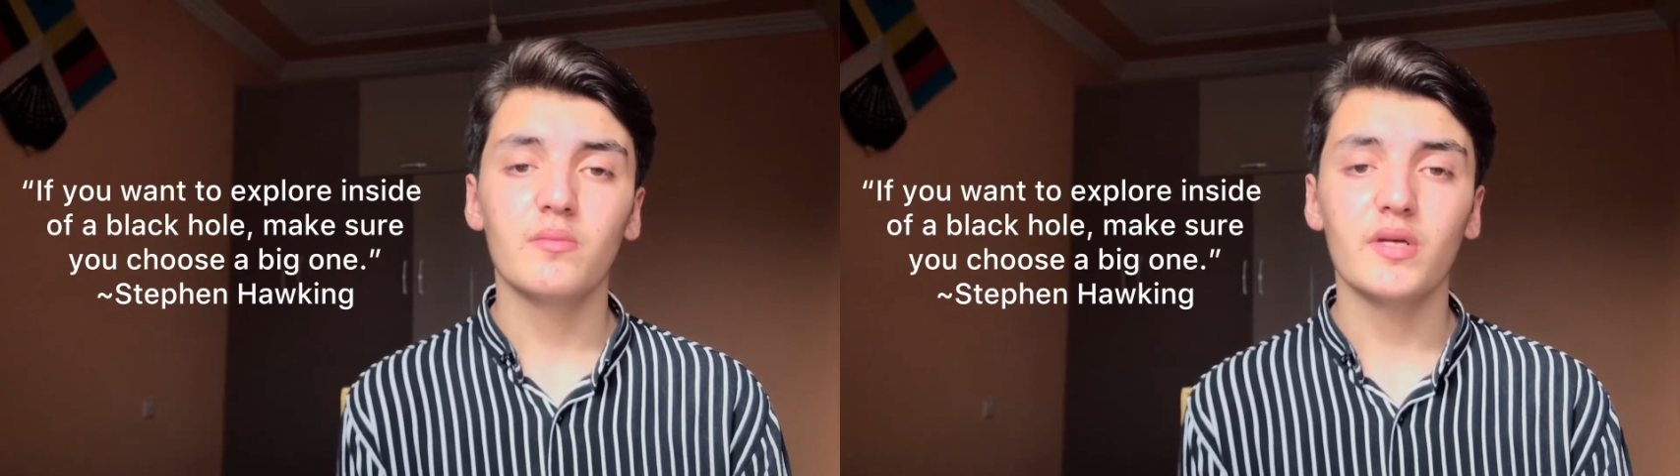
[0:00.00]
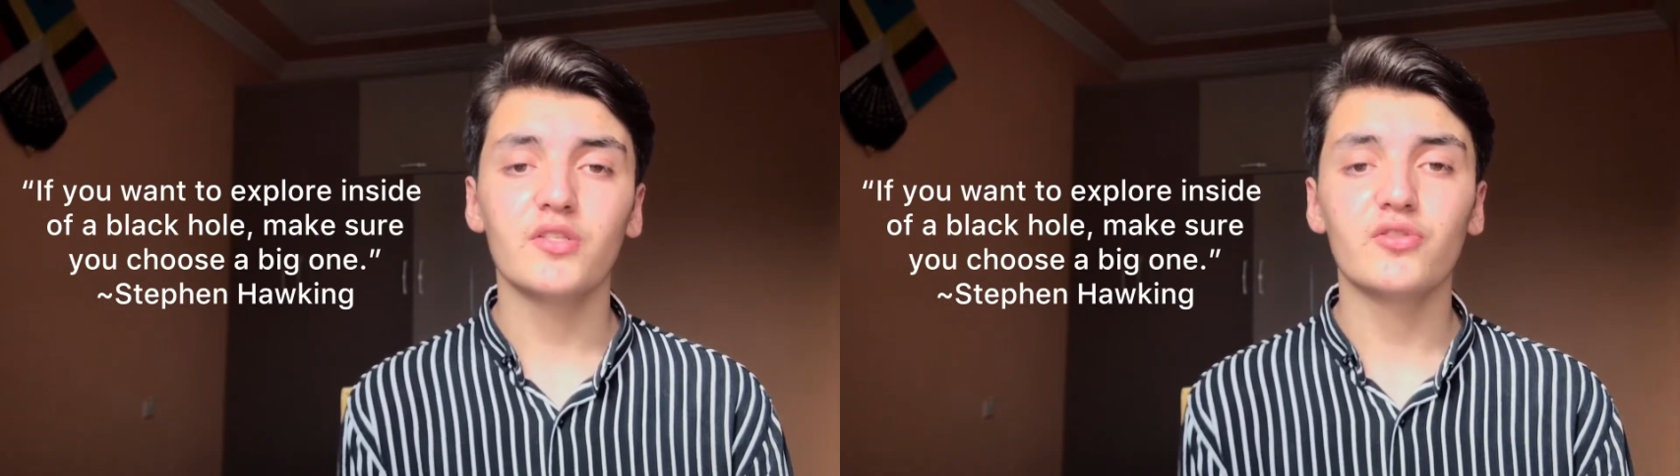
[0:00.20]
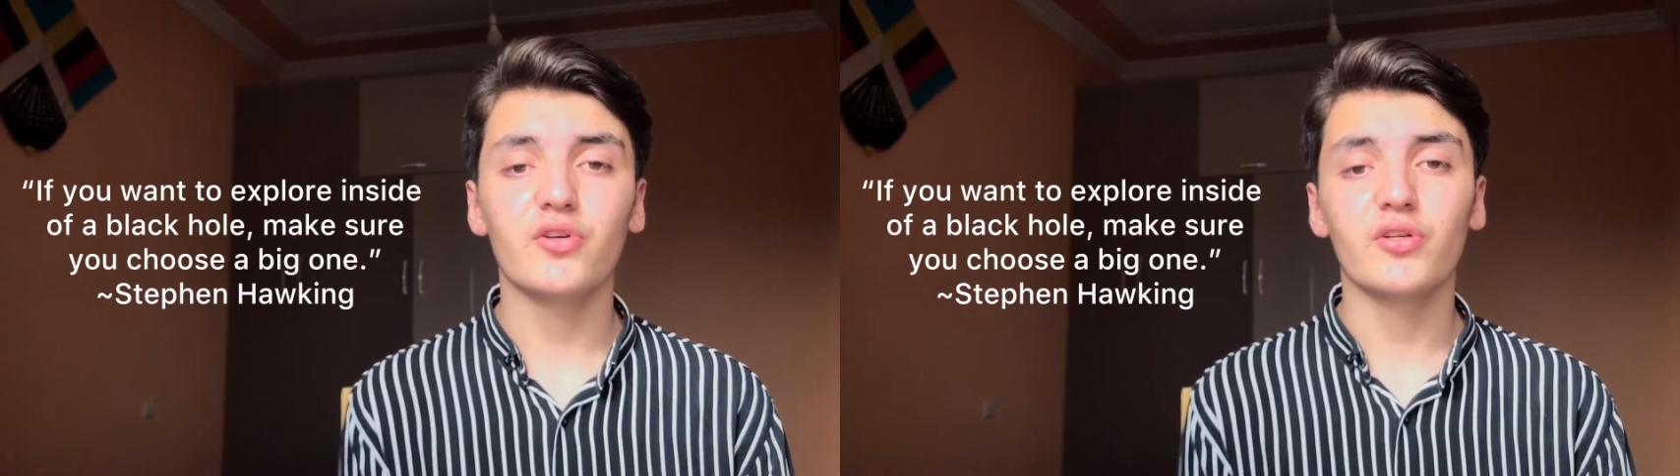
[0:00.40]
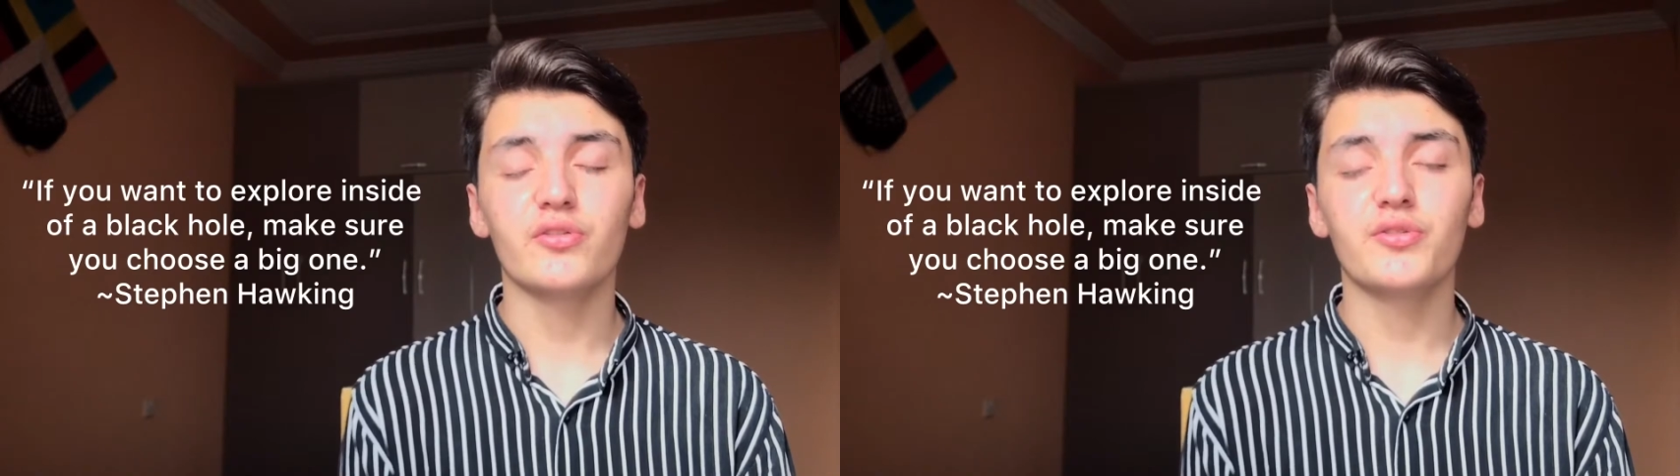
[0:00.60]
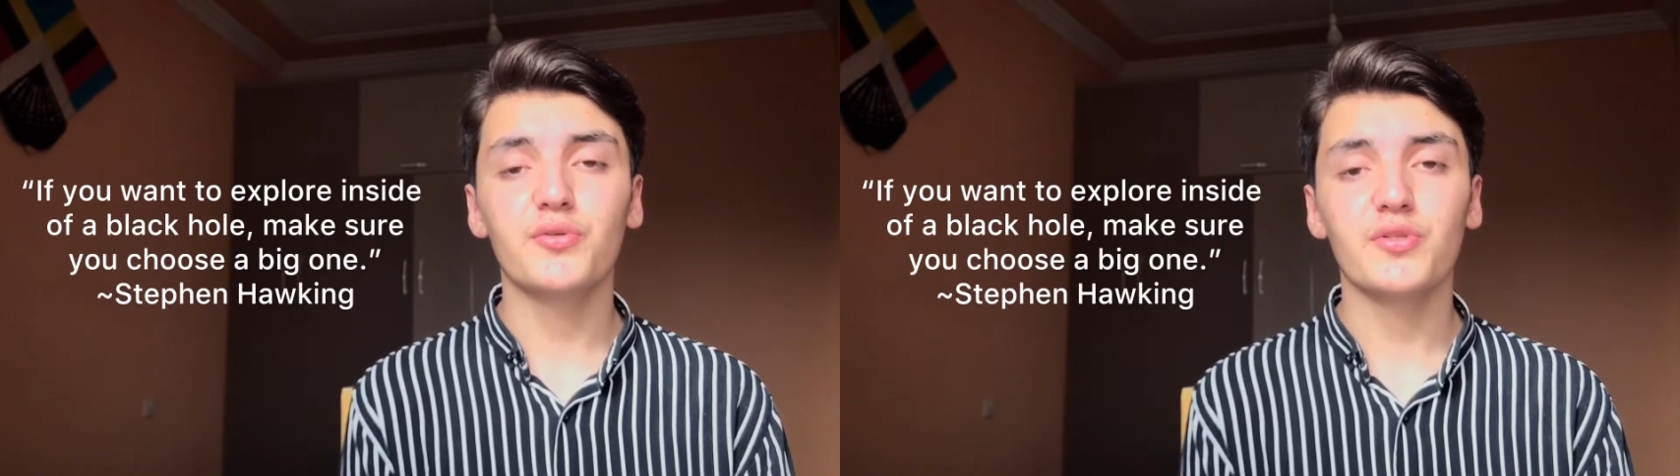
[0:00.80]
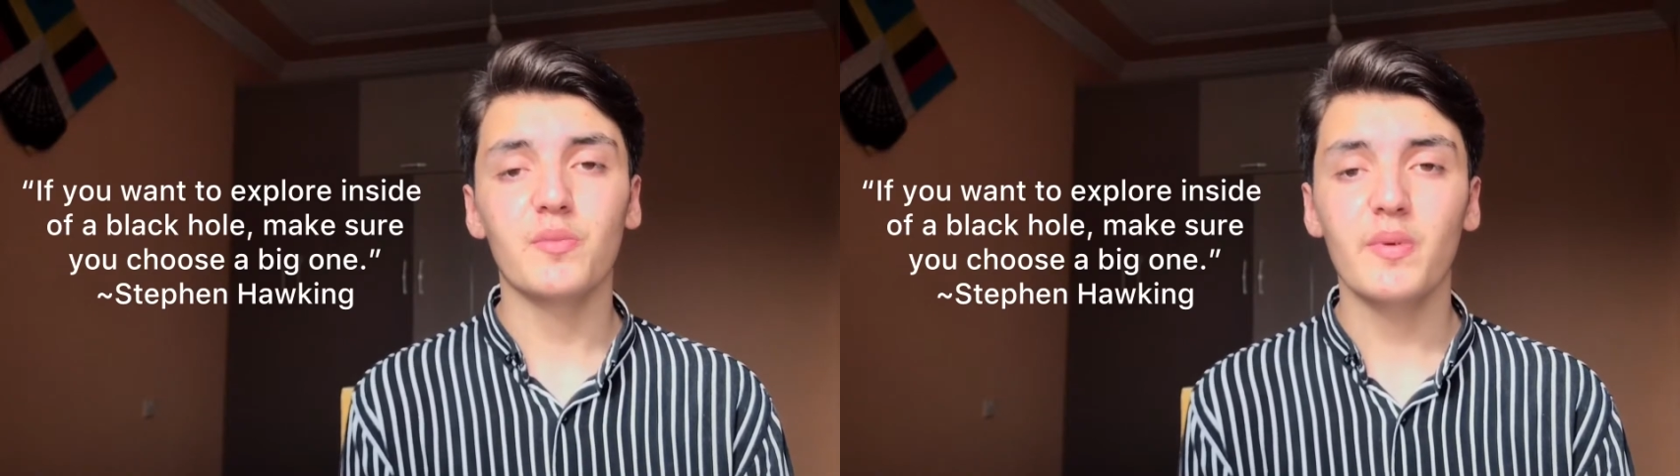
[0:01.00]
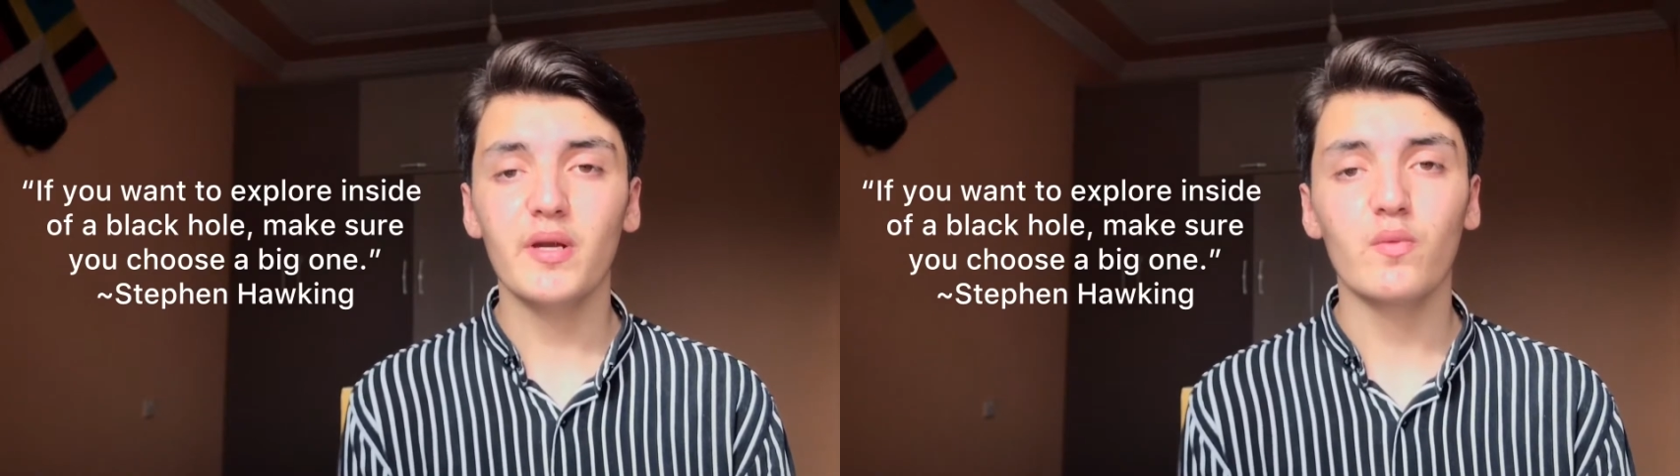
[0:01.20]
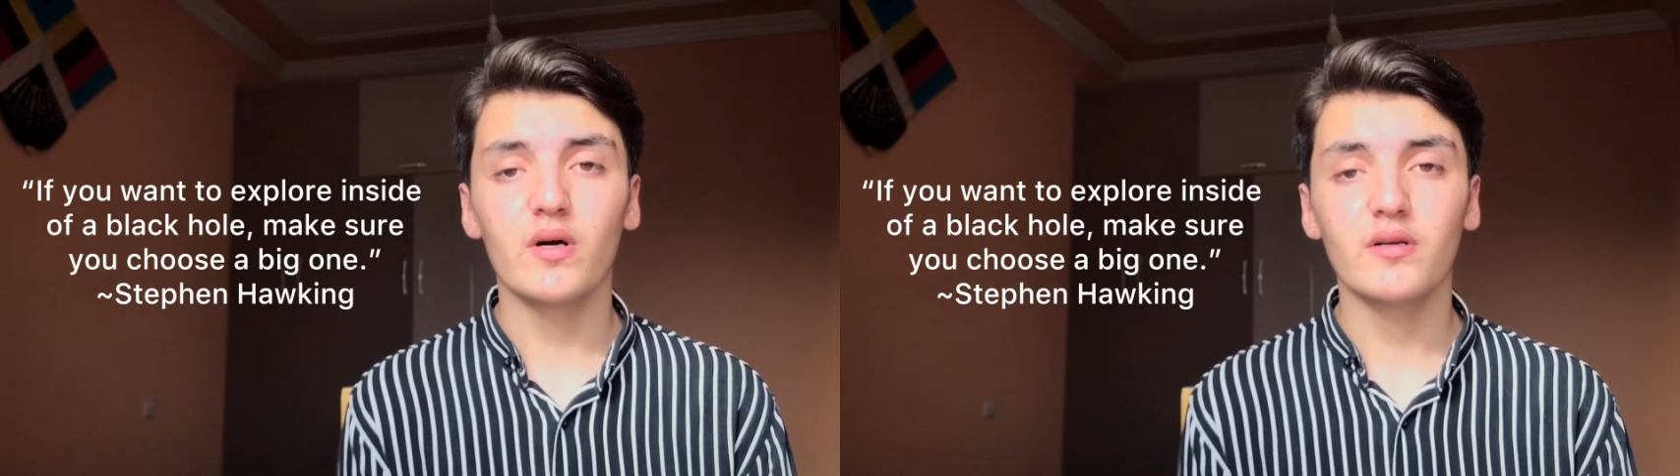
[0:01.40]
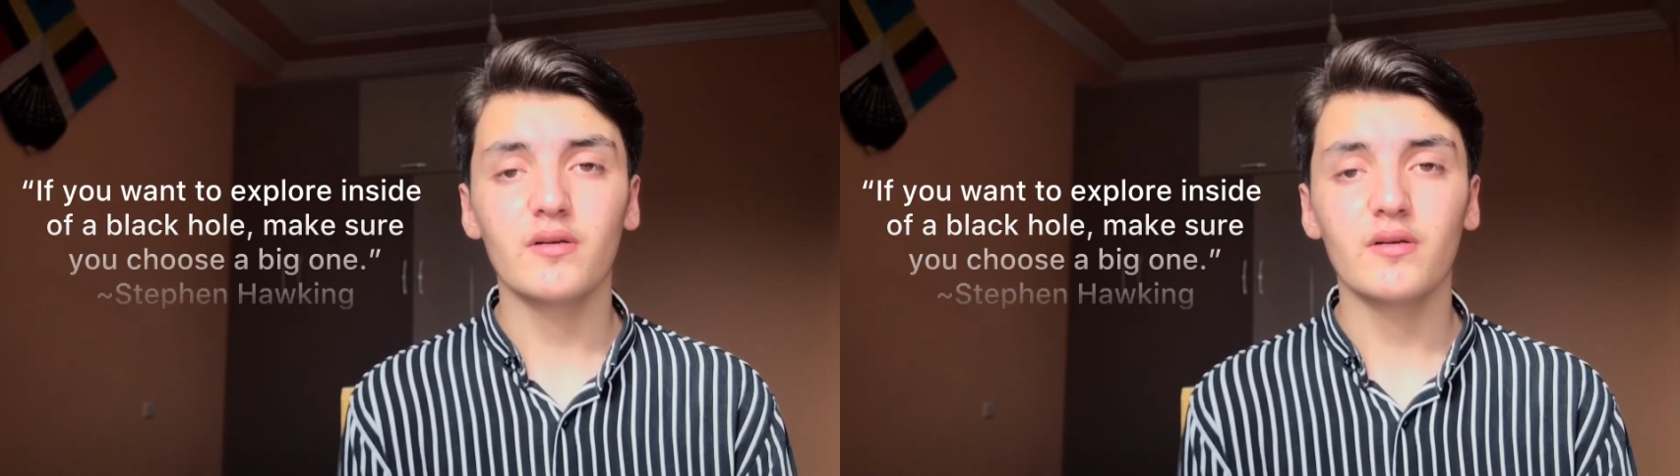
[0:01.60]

make sure you choose a big one.